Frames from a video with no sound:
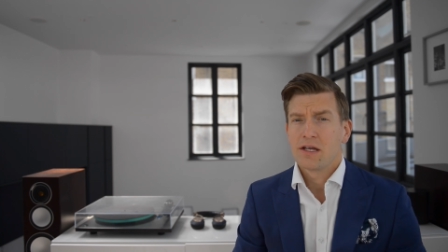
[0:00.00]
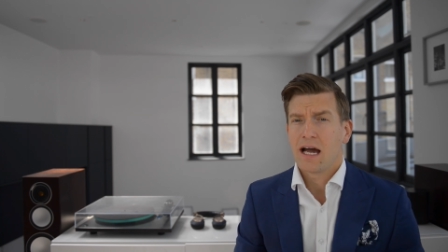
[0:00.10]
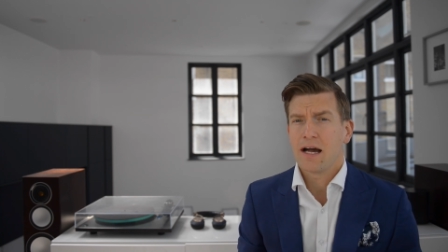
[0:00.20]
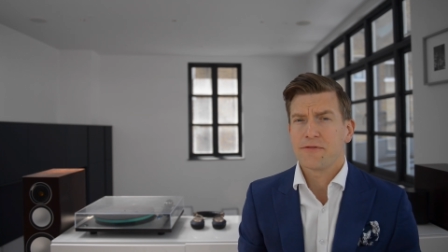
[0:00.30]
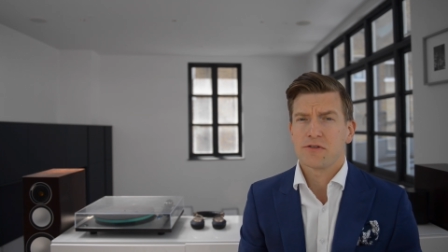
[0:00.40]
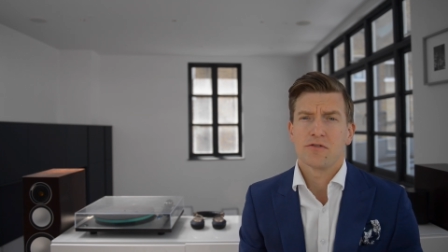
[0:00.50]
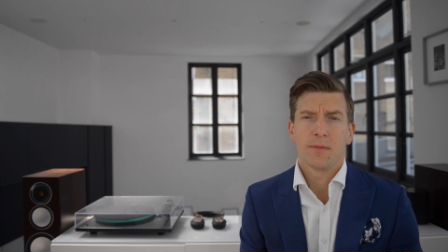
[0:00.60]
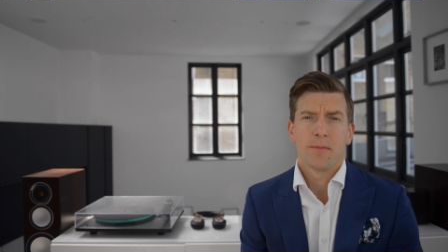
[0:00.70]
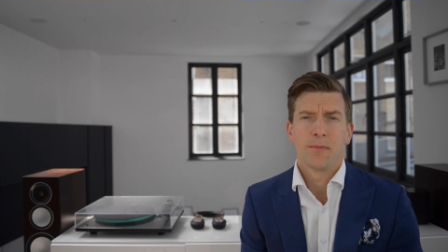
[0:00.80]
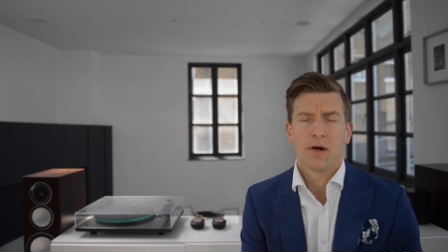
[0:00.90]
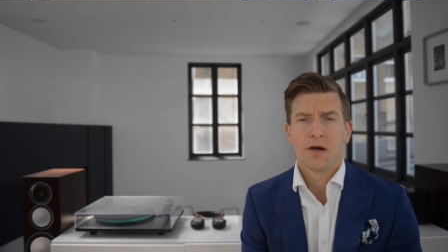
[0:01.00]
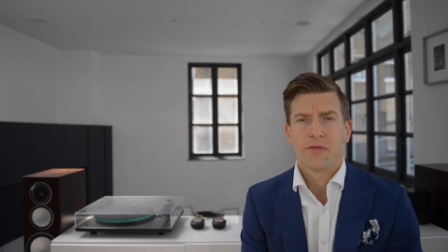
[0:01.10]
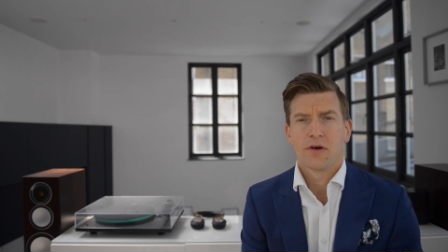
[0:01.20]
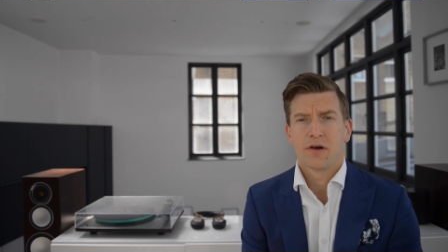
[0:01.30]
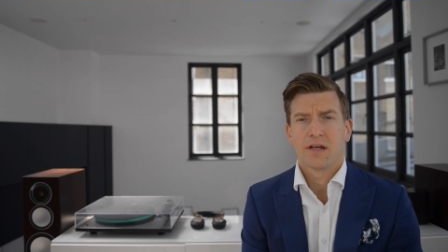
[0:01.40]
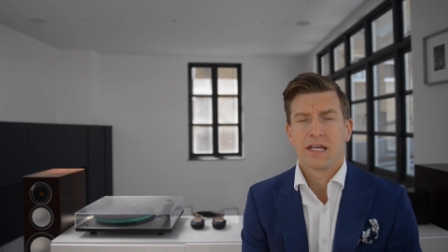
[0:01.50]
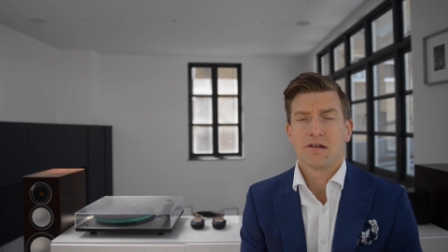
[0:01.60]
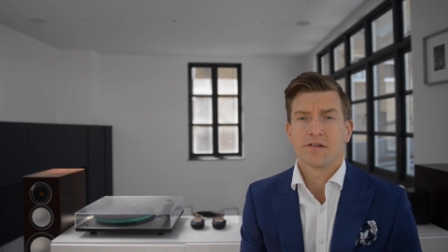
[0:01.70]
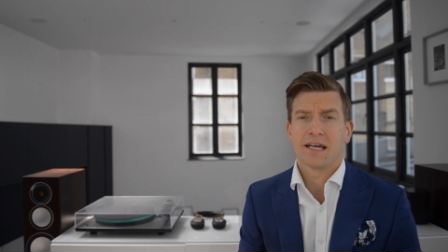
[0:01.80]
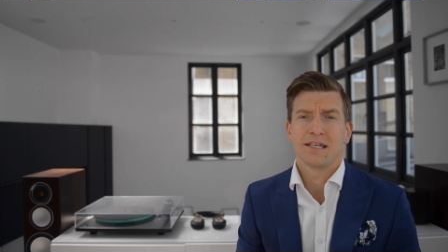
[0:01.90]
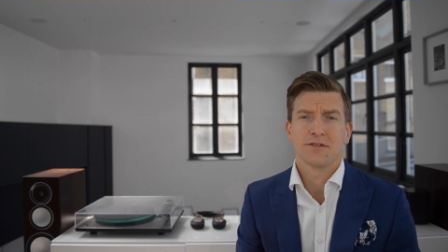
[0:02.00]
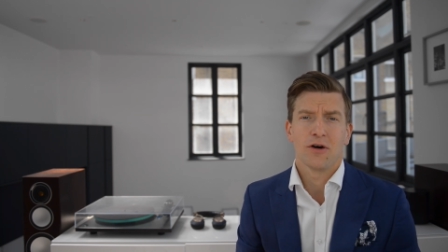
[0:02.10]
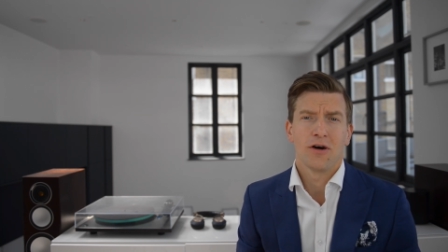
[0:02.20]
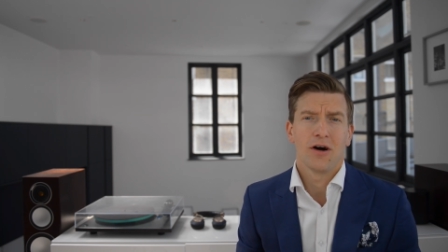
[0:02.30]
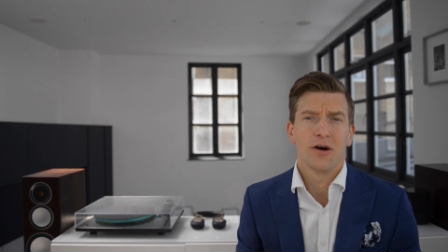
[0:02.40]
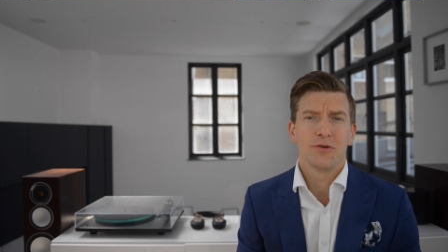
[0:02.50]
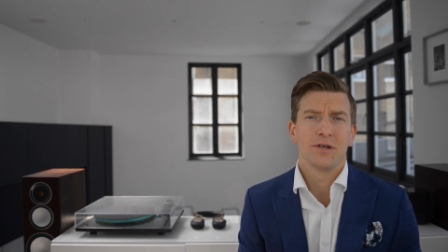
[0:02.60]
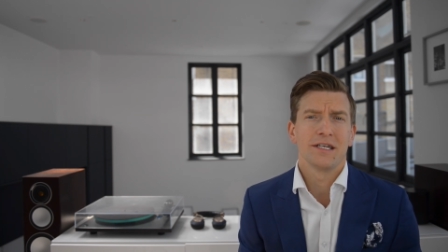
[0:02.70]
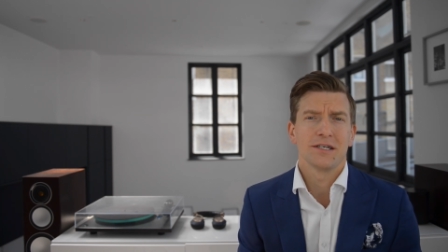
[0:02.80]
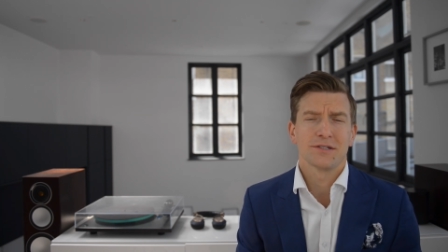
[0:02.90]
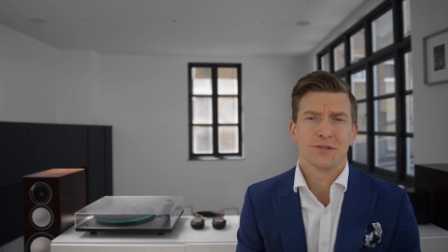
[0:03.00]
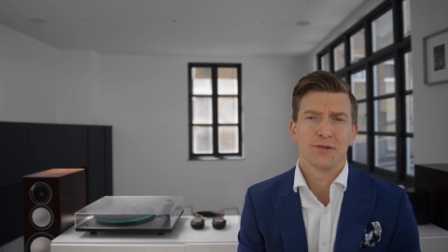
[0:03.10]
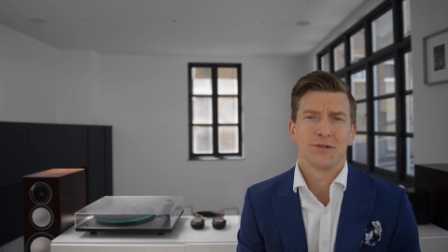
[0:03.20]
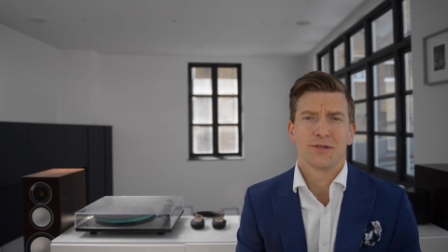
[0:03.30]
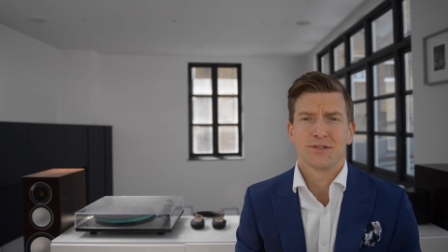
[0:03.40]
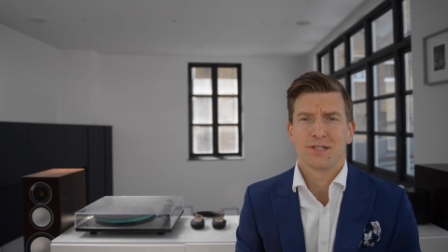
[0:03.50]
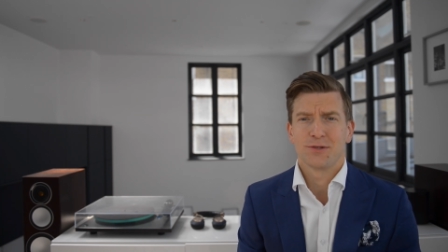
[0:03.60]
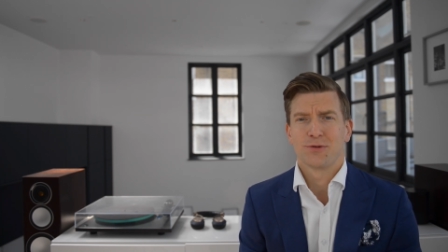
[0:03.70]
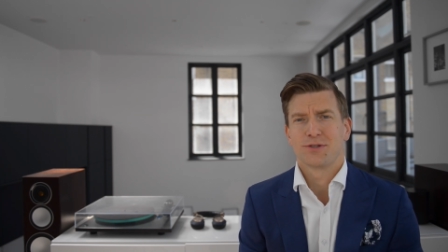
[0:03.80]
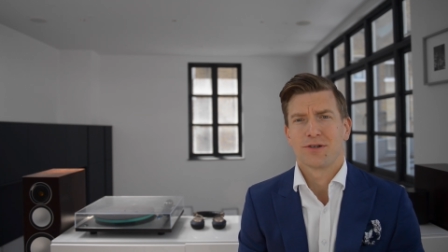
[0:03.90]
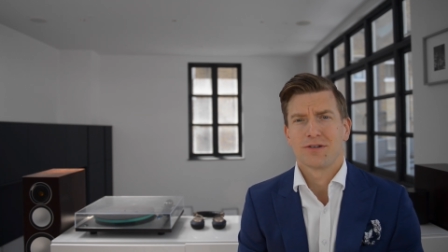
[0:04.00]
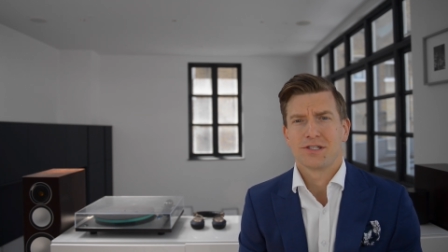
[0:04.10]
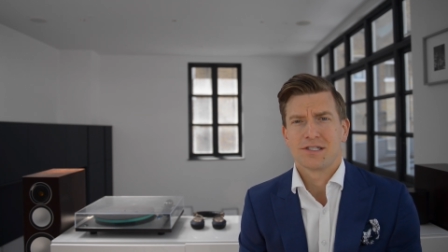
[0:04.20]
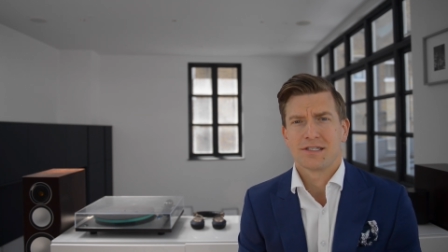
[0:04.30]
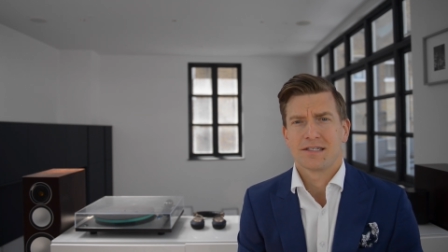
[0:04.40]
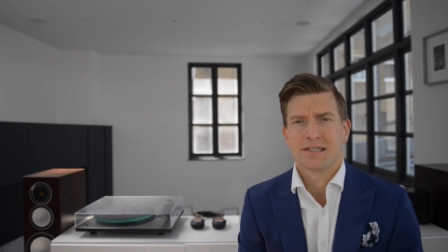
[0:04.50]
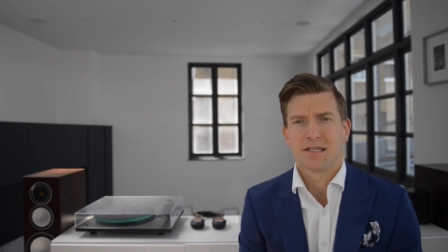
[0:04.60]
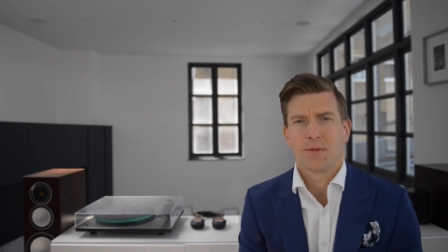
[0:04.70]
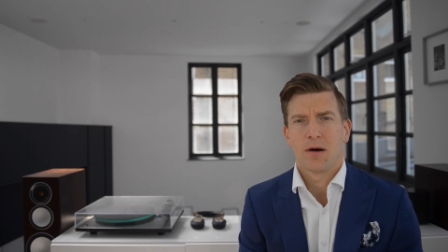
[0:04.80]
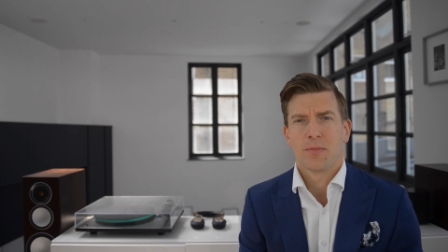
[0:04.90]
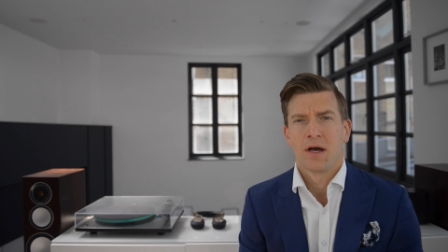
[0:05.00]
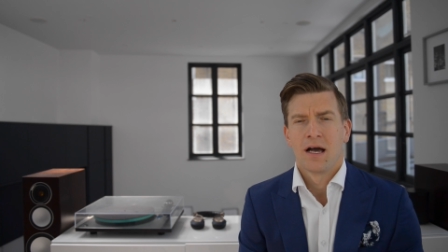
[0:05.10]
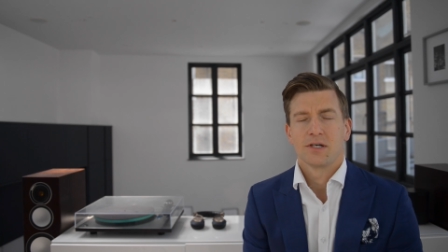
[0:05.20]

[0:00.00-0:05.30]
You have to remember that hearing aids are only as good as the audiologist setting them up.